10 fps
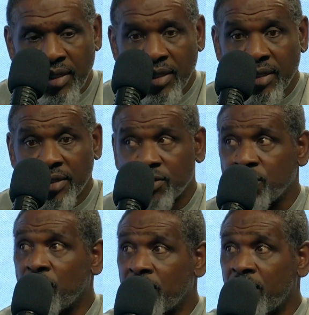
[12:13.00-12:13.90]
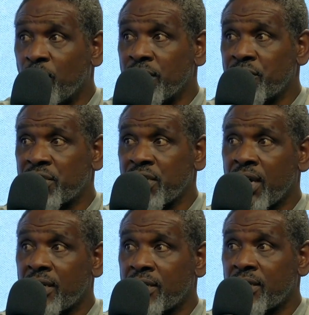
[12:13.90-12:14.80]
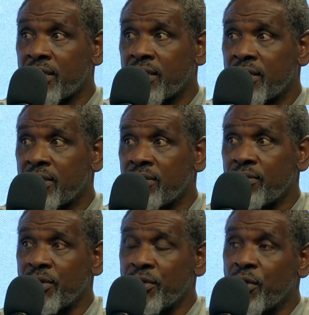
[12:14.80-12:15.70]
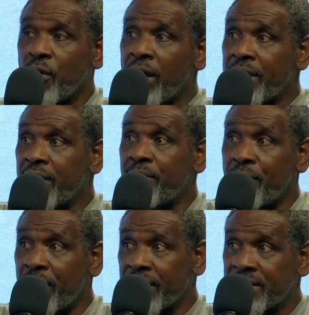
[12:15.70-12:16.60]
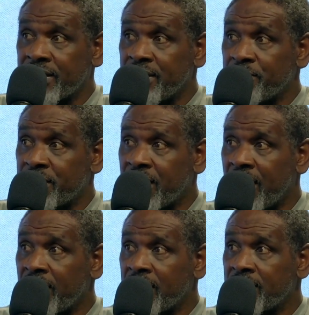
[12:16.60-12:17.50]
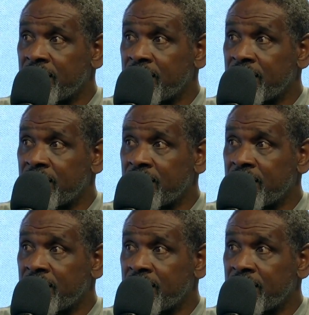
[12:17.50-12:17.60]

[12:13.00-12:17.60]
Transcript: is you only get one shot when you go out there and bring a team to dallas